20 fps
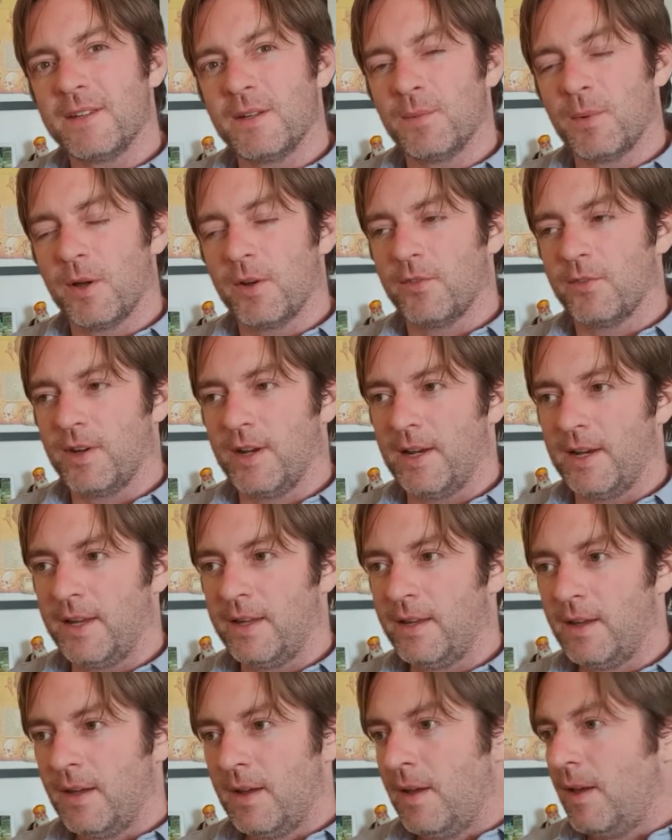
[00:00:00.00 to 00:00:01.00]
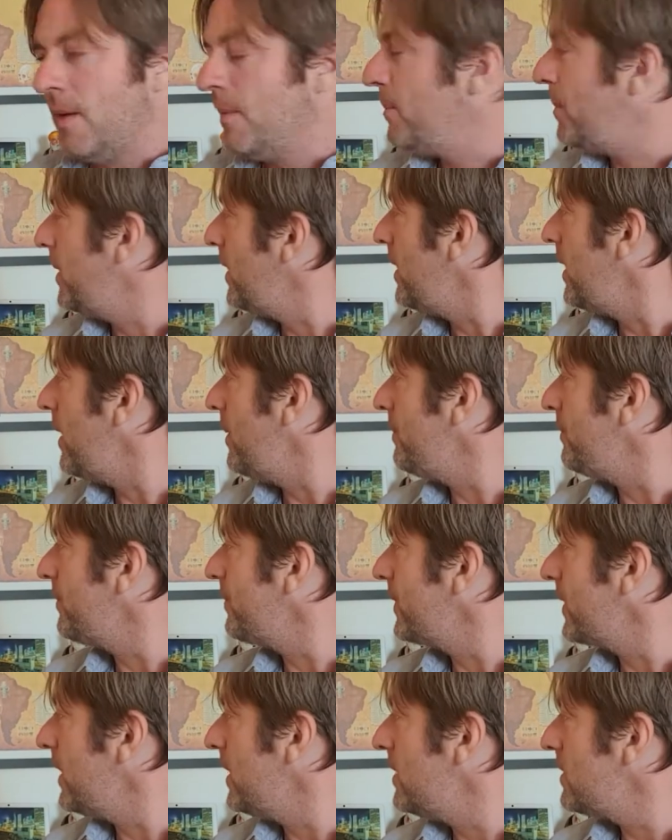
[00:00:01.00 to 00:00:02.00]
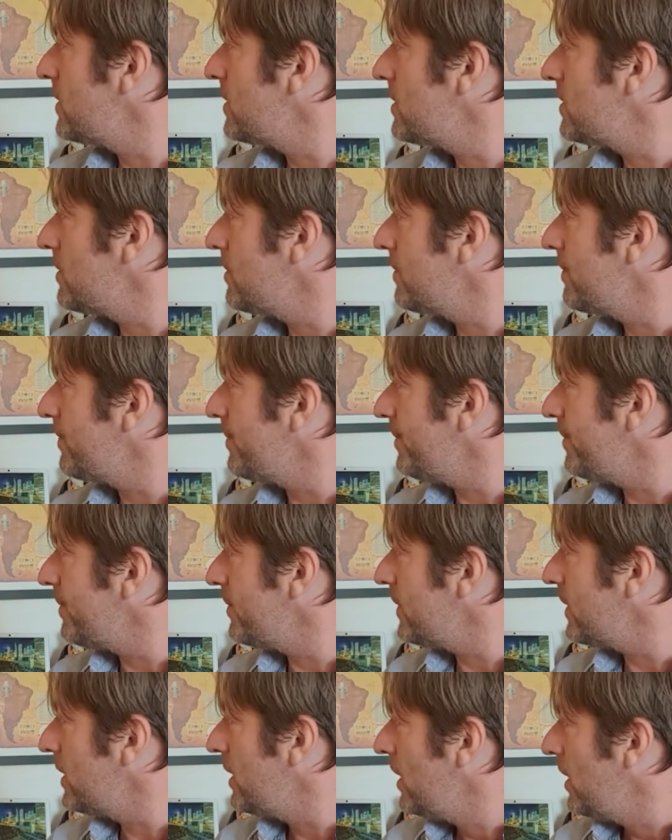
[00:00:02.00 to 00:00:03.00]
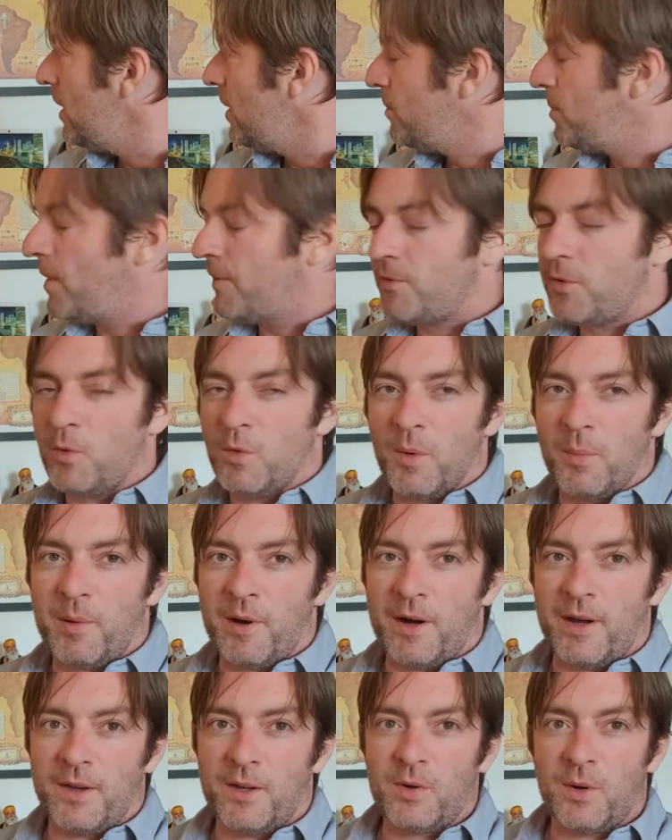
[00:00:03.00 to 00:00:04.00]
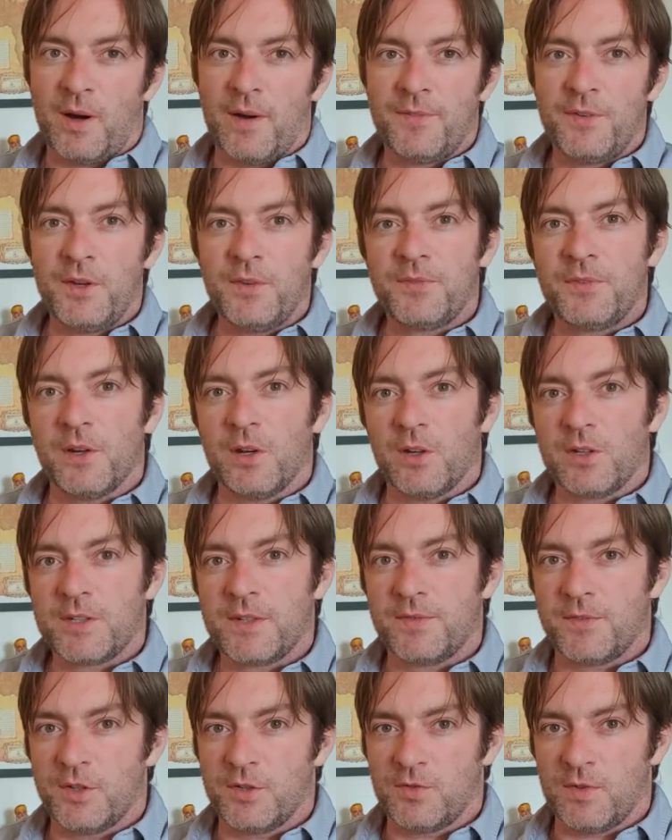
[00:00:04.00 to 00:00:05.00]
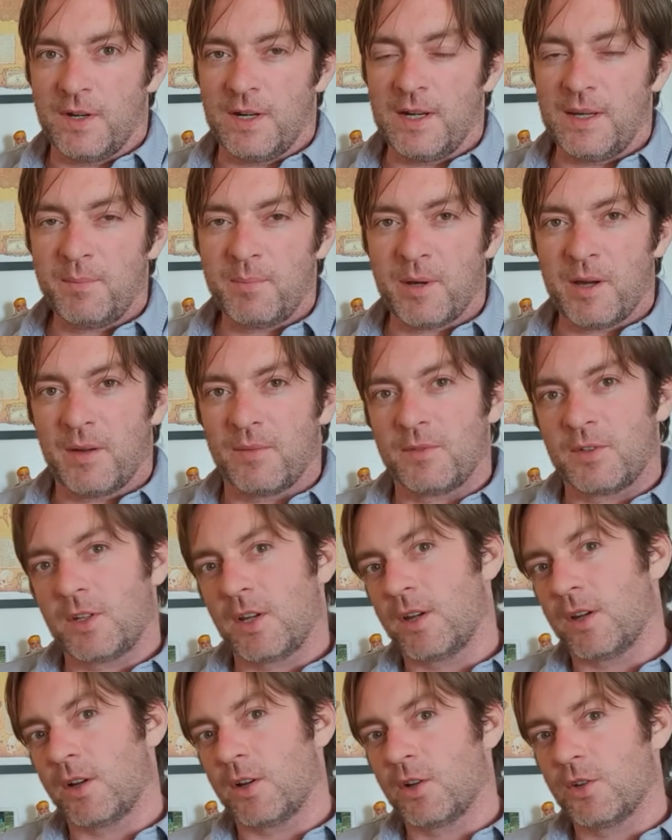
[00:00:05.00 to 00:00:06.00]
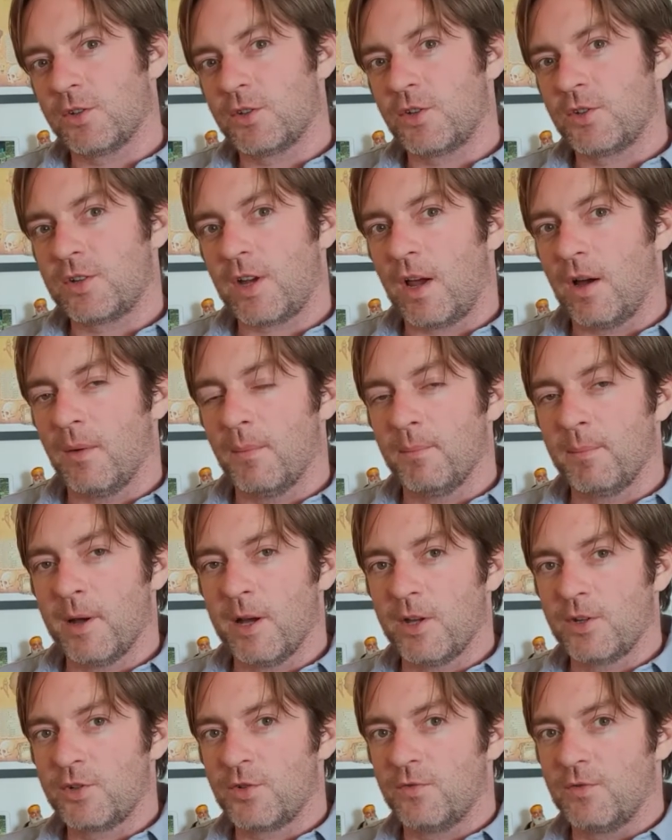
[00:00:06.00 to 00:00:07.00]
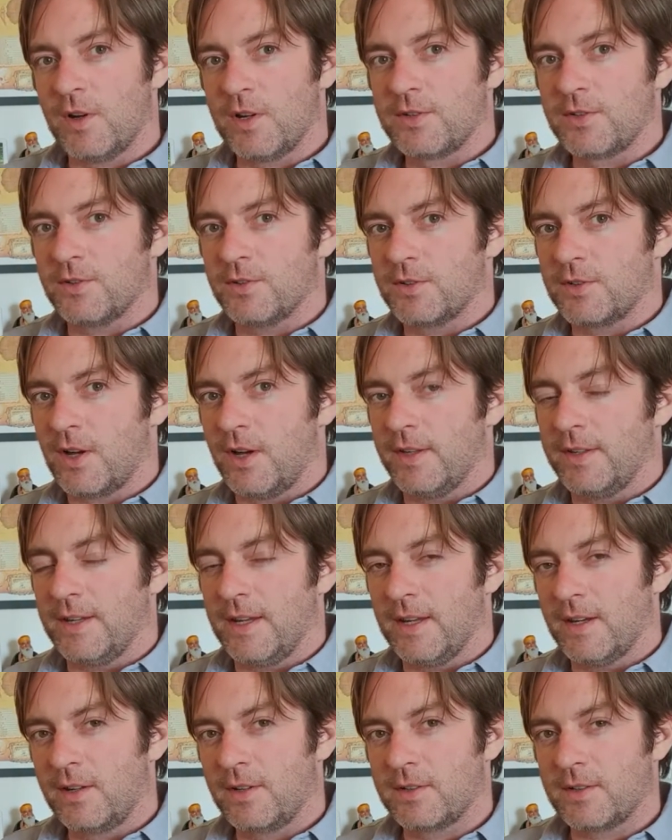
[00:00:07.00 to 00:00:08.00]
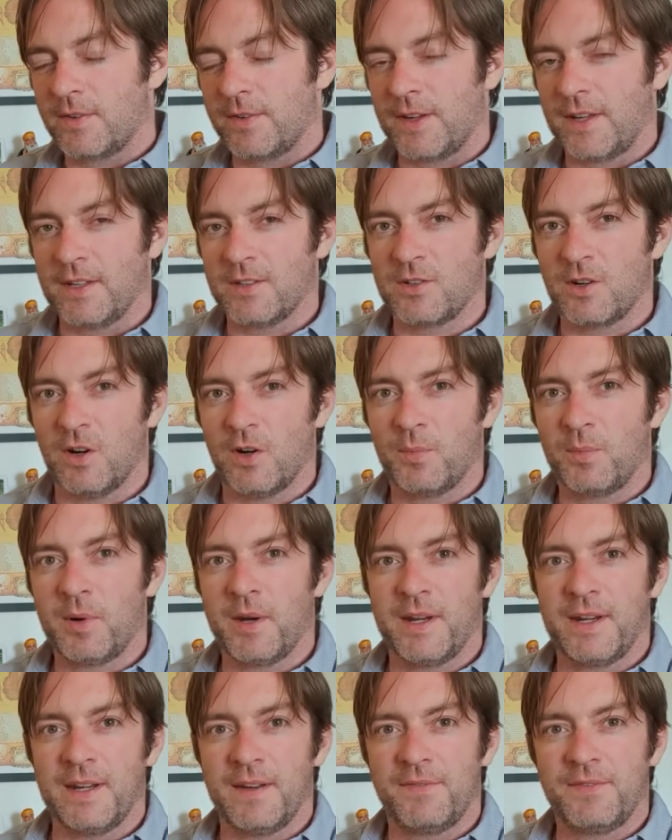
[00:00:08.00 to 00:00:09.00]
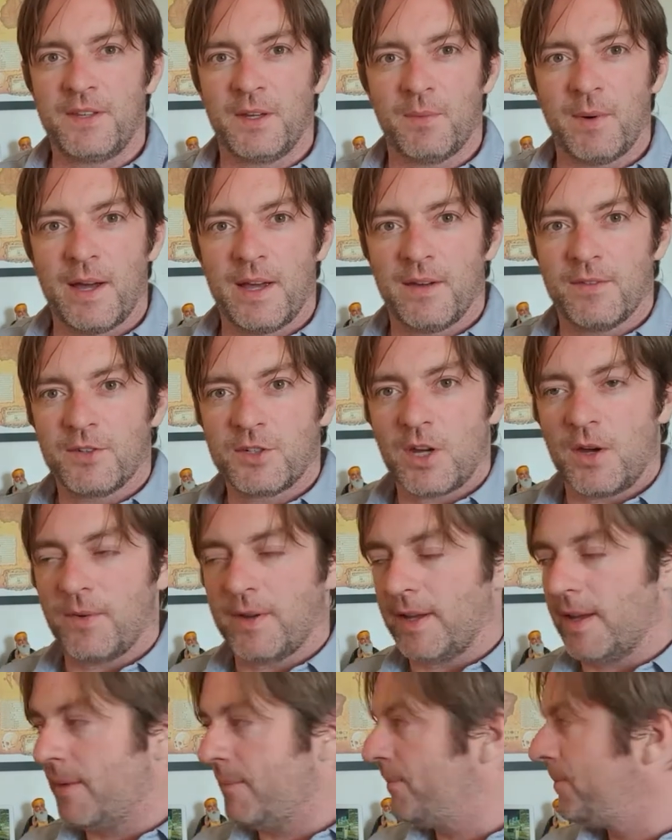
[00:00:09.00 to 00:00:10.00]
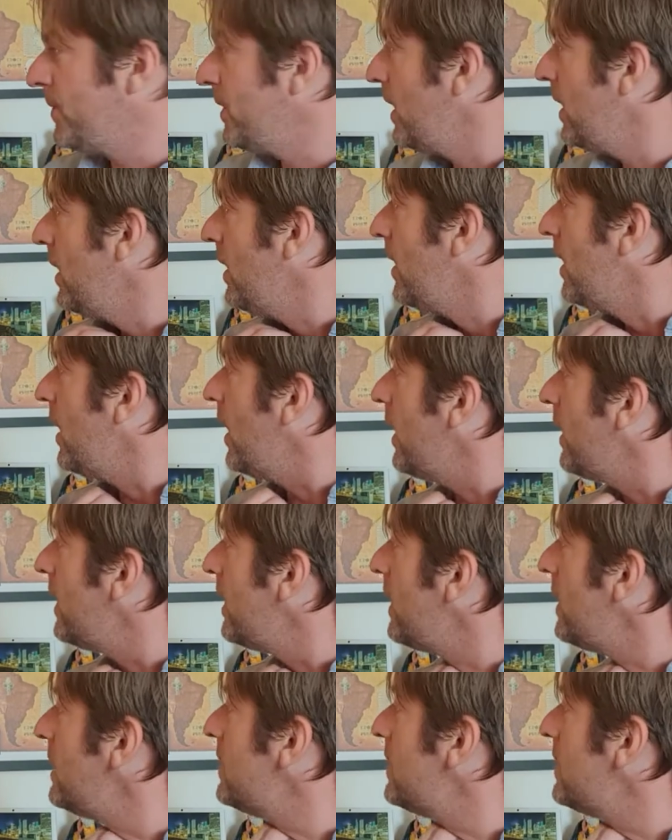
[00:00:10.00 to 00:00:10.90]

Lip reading: one, really, but it's put forward by quite a few philosophers, really, but I'm going to concentrate on Bertrand Russell's idea because I think he's got a pretty nifty way of showing it. And he